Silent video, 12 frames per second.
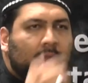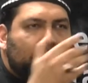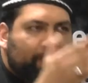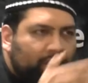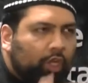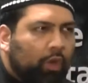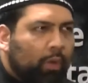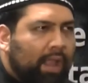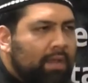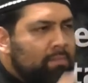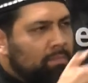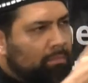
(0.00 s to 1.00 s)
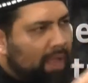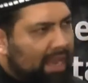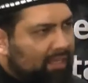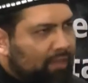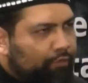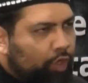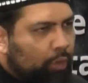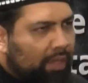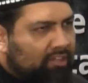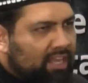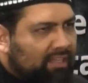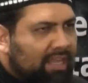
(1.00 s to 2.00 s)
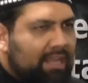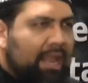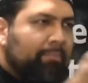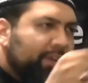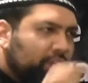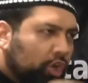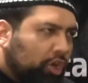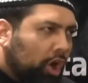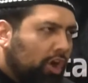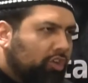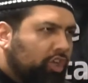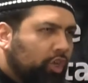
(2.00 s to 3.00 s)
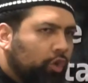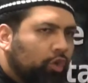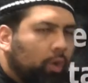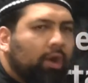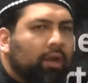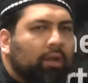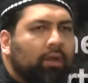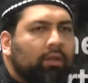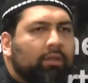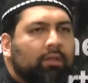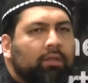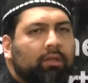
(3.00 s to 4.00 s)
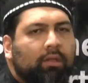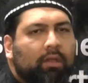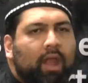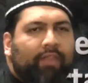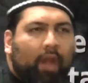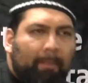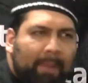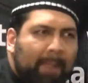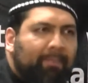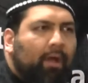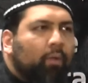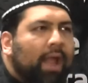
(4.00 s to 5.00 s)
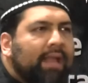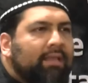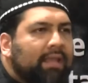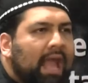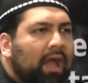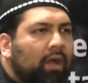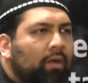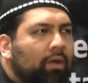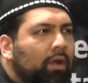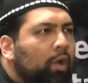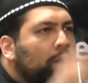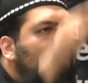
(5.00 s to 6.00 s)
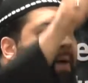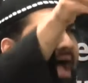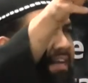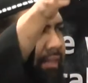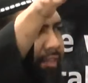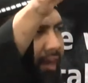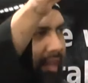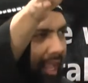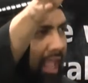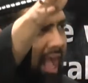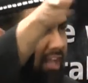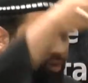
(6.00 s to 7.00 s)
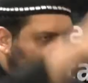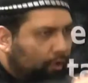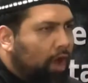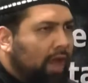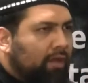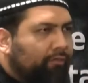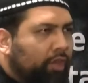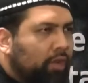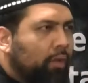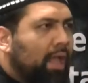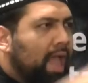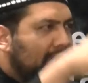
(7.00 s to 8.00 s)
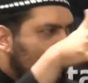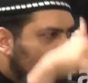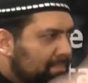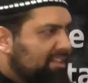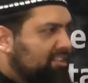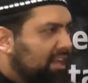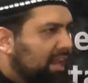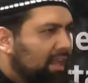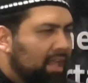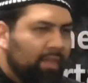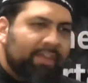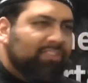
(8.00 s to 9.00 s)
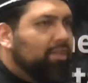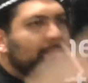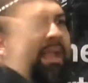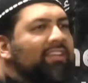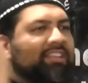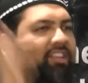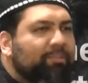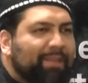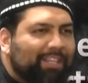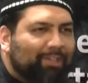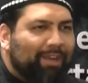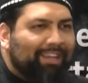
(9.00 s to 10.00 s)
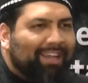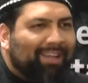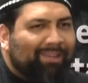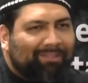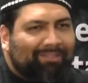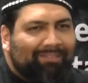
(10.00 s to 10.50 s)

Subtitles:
bring you in and give you a ticket and bring your car to your door. There are people right now who are packing their nayas for all of you and missing this amazing speech right now.